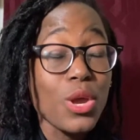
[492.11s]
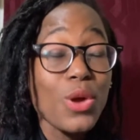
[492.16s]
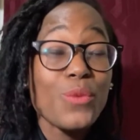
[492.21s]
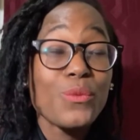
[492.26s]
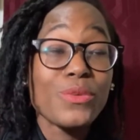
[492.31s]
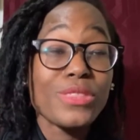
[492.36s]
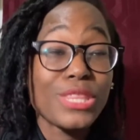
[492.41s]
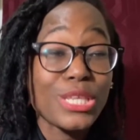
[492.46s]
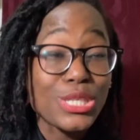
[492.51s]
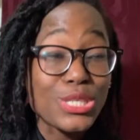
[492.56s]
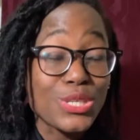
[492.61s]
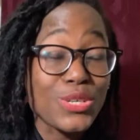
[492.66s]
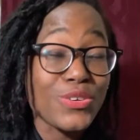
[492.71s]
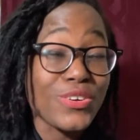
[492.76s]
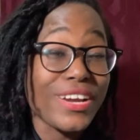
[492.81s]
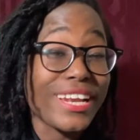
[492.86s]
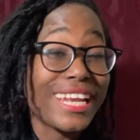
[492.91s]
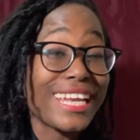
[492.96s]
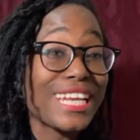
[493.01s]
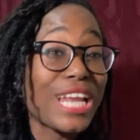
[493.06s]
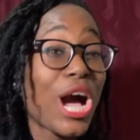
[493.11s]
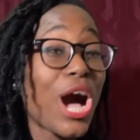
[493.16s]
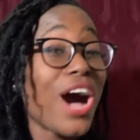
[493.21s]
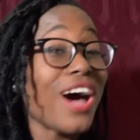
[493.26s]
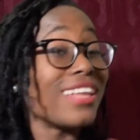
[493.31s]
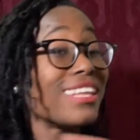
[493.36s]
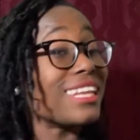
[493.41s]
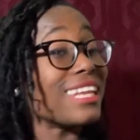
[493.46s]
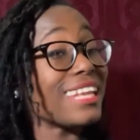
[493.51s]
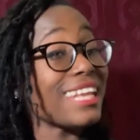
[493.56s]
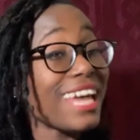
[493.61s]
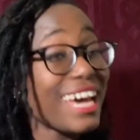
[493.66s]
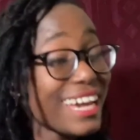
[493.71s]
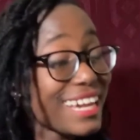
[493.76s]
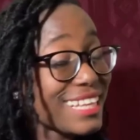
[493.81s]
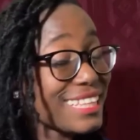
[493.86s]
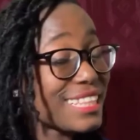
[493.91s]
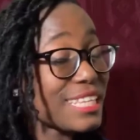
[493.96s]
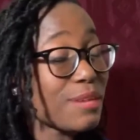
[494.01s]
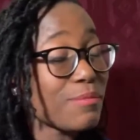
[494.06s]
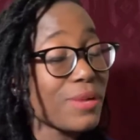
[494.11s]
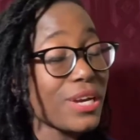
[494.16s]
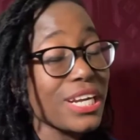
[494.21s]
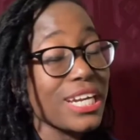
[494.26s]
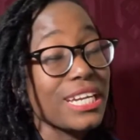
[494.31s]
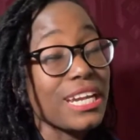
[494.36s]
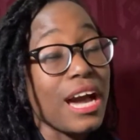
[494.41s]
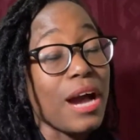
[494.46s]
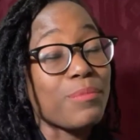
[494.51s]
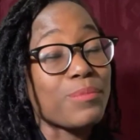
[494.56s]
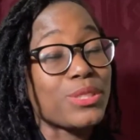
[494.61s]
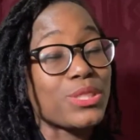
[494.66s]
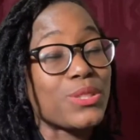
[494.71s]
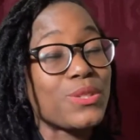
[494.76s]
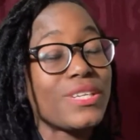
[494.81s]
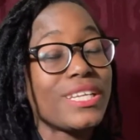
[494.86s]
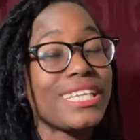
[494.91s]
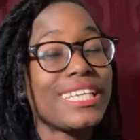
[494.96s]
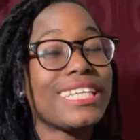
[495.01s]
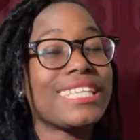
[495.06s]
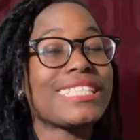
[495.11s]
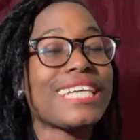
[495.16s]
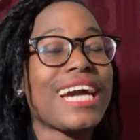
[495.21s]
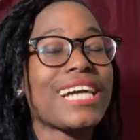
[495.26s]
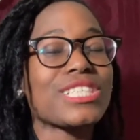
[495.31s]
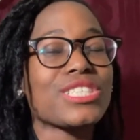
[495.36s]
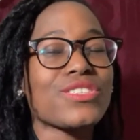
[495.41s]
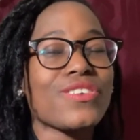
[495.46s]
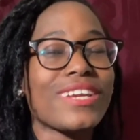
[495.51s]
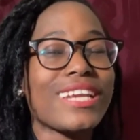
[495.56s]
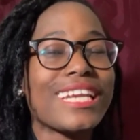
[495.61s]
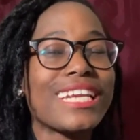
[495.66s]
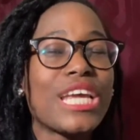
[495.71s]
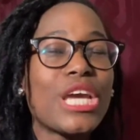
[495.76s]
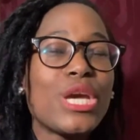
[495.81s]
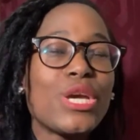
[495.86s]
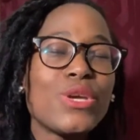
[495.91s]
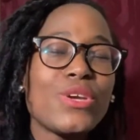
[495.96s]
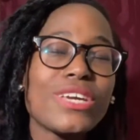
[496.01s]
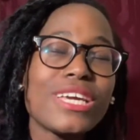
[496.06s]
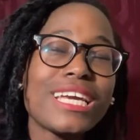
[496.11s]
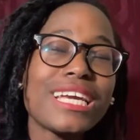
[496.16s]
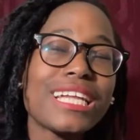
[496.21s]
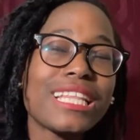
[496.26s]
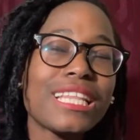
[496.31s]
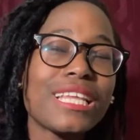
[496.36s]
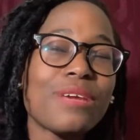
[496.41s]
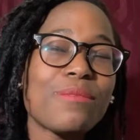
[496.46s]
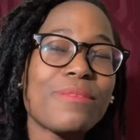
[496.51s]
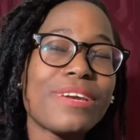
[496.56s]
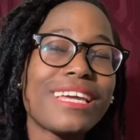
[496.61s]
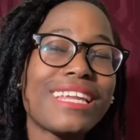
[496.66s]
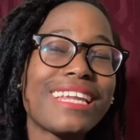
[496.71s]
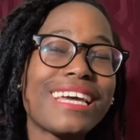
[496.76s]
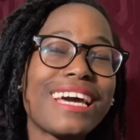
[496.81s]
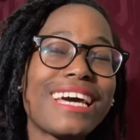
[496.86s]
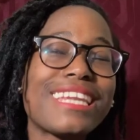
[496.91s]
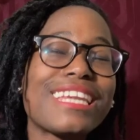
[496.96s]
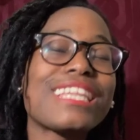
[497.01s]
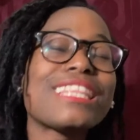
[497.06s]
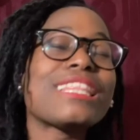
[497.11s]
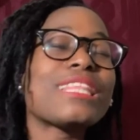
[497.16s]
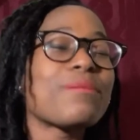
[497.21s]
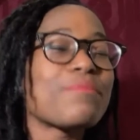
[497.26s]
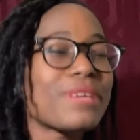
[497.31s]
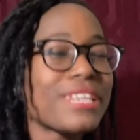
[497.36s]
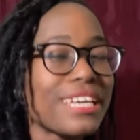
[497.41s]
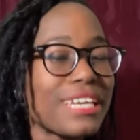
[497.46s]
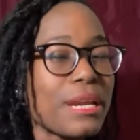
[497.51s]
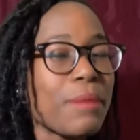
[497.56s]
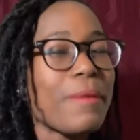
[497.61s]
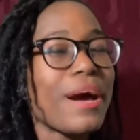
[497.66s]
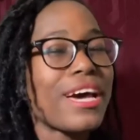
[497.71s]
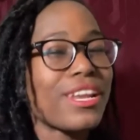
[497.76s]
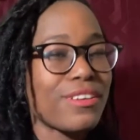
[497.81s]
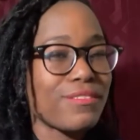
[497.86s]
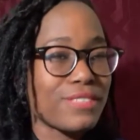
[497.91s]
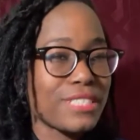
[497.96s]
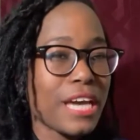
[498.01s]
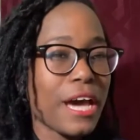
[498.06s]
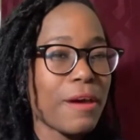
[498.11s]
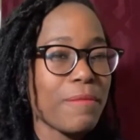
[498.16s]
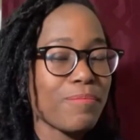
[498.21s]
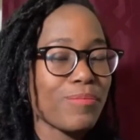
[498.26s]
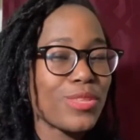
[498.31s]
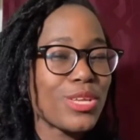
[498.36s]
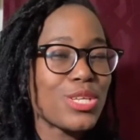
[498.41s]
With this credit, unlike the American Opportunity Tax Credit, you can claim it an unlimited amount of time.